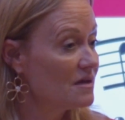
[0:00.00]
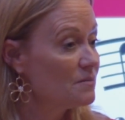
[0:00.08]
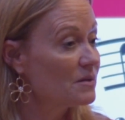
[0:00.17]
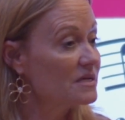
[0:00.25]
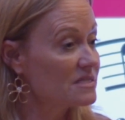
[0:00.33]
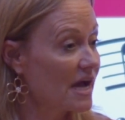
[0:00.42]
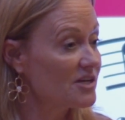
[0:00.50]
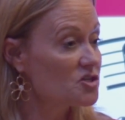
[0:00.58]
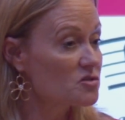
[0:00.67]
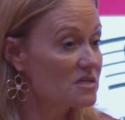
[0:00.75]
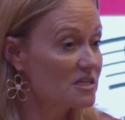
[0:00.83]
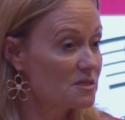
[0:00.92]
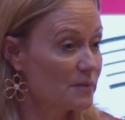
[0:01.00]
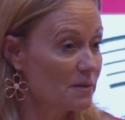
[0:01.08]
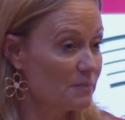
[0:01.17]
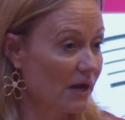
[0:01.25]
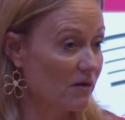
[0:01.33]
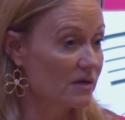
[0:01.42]
because I chose not to be a
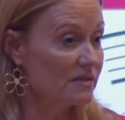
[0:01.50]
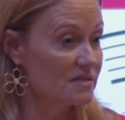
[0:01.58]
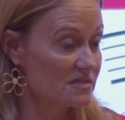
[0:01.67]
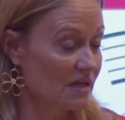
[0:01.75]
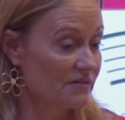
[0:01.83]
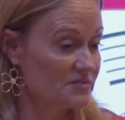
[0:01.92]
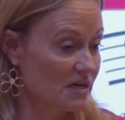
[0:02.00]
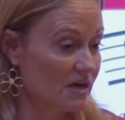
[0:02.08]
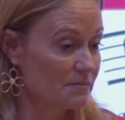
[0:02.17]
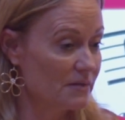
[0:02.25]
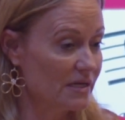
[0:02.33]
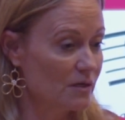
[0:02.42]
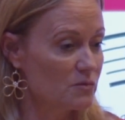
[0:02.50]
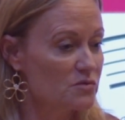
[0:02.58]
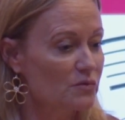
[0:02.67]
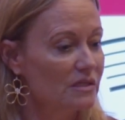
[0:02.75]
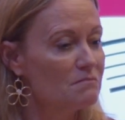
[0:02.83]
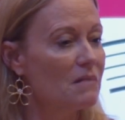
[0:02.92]
parent in this lifetime, and it was
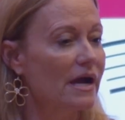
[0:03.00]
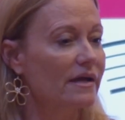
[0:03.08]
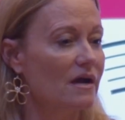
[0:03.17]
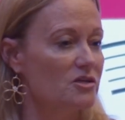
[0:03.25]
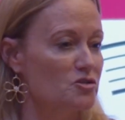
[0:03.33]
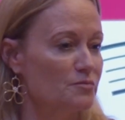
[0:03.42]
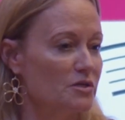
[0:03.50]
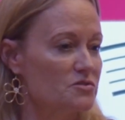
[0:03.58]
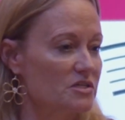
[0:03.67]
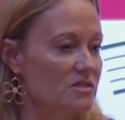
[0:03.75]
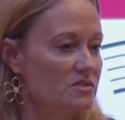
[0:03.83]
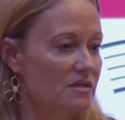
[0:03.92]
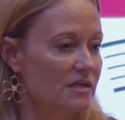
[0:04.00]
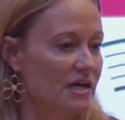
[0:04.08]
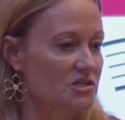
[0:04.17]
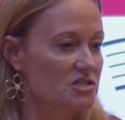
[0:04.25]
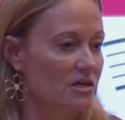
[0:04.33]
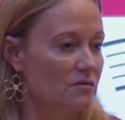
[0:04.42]
really my contribution to the
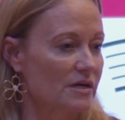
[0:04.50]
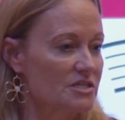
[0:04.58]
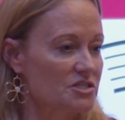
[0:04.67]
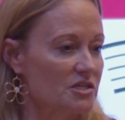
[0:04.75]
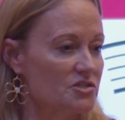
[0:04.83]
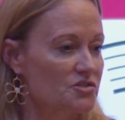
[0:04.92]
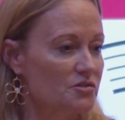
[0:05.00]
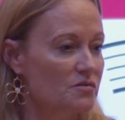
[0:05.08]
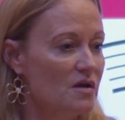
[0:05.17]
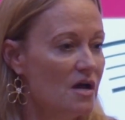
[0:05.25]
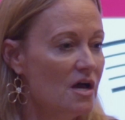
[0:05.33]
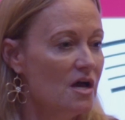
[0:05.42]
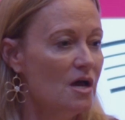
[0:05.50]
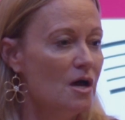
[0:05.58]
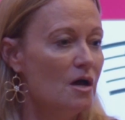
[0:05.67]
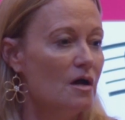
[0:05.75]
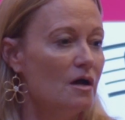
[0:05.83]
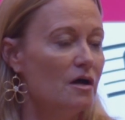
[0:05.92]
next generation to
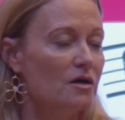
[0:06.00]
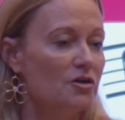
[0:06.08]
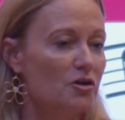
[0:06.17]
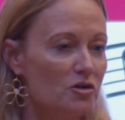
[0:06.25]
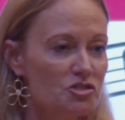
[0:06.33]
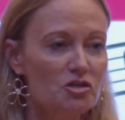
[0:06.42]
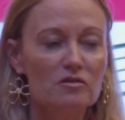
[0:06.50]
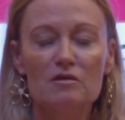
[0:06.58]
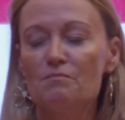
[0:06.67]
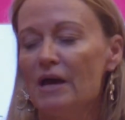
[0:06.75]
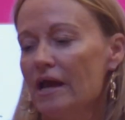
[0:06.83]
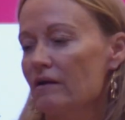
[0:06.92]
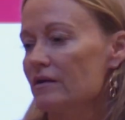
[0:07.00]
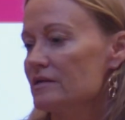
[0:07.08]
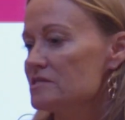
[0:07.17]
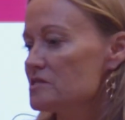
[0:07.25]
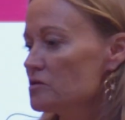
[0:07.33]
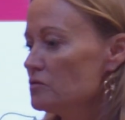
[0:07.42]
nurture the
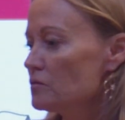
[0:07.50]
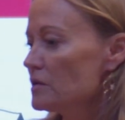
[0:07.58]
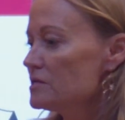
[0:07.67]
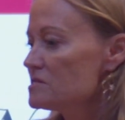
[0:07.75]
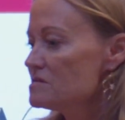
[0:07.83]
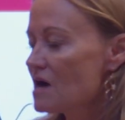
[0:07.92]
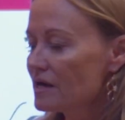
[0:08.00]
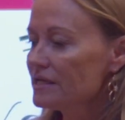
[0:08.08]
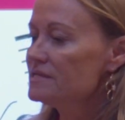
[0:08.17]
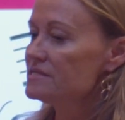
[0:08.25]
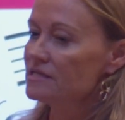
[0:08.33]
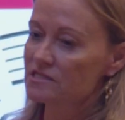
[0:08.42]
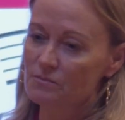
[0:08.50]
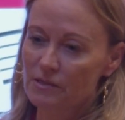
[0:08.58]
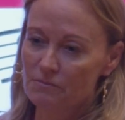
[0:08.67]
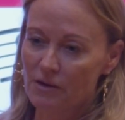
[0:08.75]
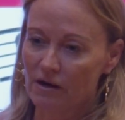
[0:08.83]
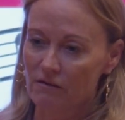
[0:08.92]
parents who, it's not easy to be a
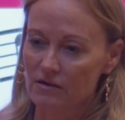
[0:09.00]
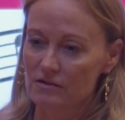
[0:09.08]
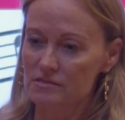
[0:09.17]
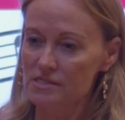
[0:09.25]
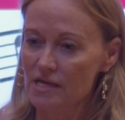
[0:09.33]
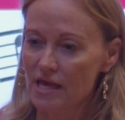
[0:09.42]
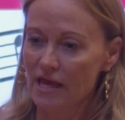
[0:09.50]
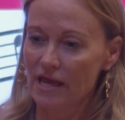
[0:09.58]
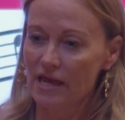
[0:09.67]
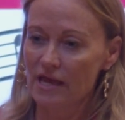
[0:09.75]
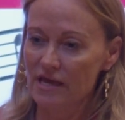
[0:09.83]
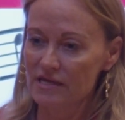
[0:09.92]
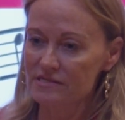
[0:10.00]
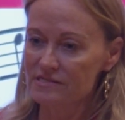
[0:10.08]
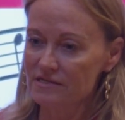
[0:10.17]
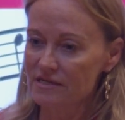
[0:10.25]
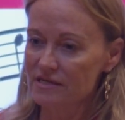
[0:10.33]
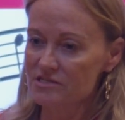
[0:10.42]
parent. And
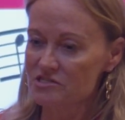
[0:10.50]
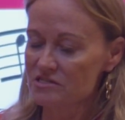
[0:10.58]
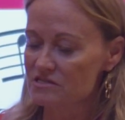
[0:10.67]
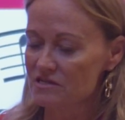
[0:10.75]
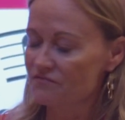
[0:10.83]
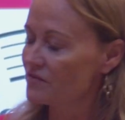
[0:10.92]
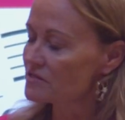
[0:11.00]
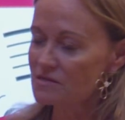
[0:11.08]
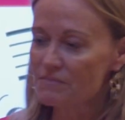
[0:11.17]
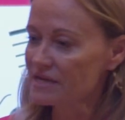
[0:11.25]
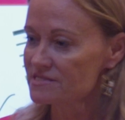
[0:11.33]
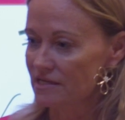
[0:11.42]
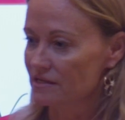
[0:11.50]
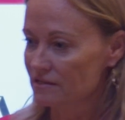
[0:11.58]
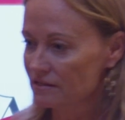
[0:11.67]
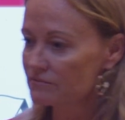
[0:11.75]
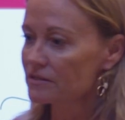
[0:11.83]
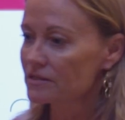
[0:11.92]
it felt amazing.
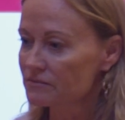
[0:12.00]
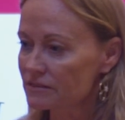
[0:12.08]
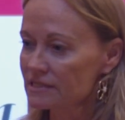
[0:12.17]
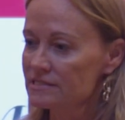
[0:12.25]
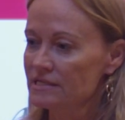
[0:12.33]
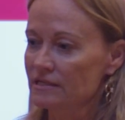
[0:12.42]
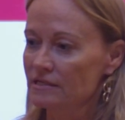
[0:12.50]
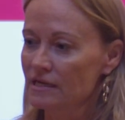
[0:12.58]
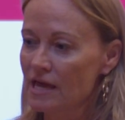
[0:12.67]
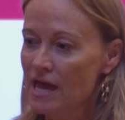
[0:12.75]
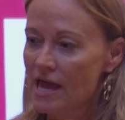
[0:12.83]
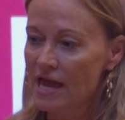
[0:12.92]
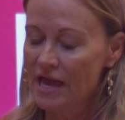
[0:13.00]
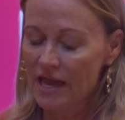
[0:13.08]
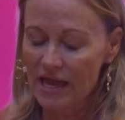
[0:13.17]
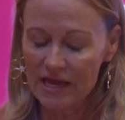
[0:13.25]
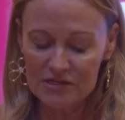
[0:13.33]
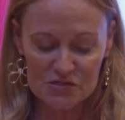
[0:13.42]
It really, really did.
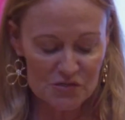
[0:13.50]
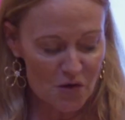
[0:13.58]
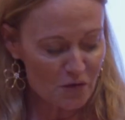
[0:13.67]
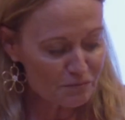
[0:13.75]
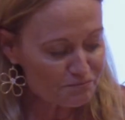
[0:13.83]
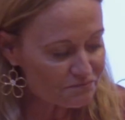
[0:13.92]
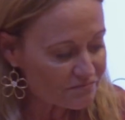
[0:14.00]
And so